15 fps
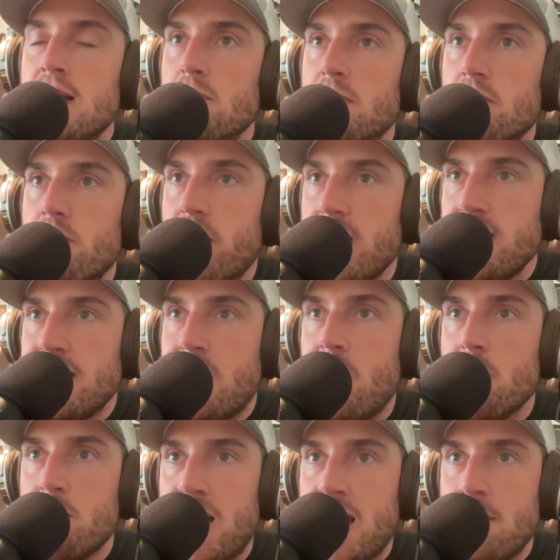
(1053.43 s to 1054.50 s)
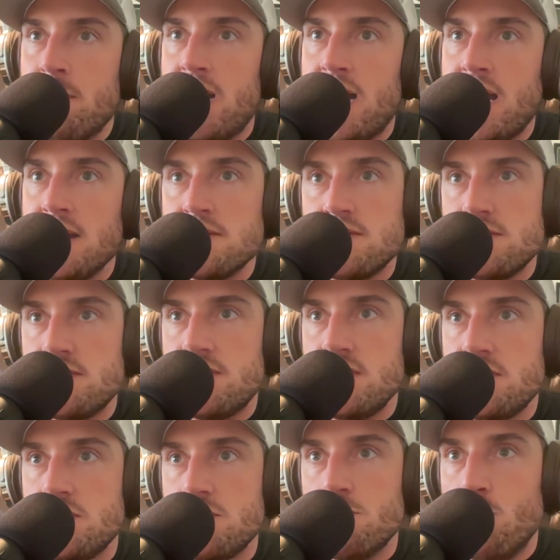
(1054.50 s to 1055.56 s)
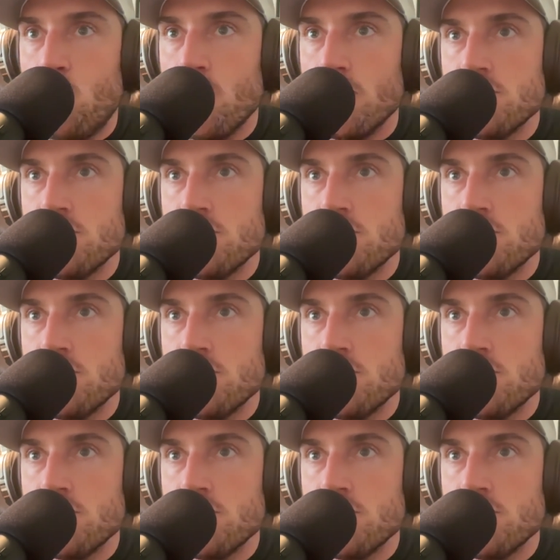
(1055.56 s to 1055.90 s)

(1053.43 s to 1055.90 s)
But right now, in my mind, this is more